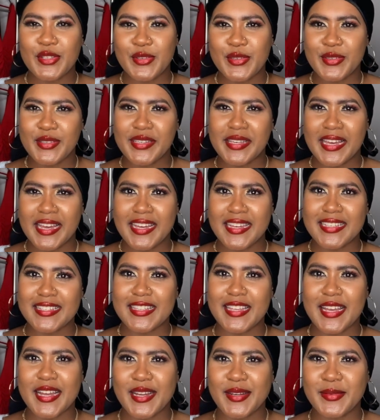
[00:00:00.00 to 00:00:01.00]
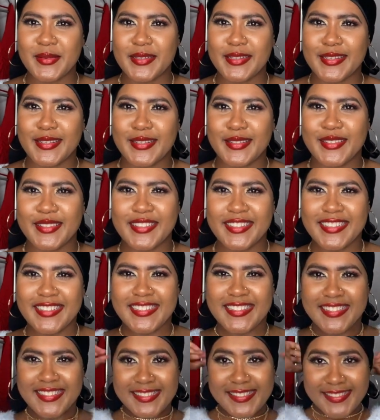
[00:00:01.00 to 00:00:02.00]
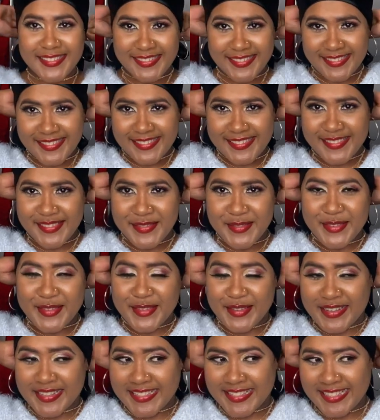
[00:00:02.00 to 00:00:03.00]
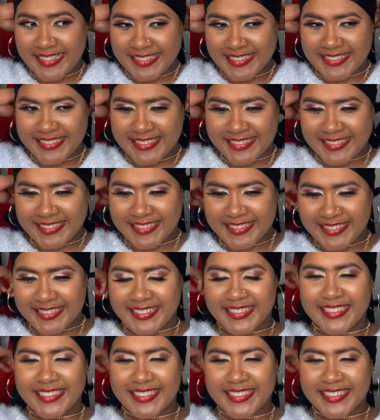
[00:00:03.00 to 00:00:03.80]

you guys how it looks. So excited.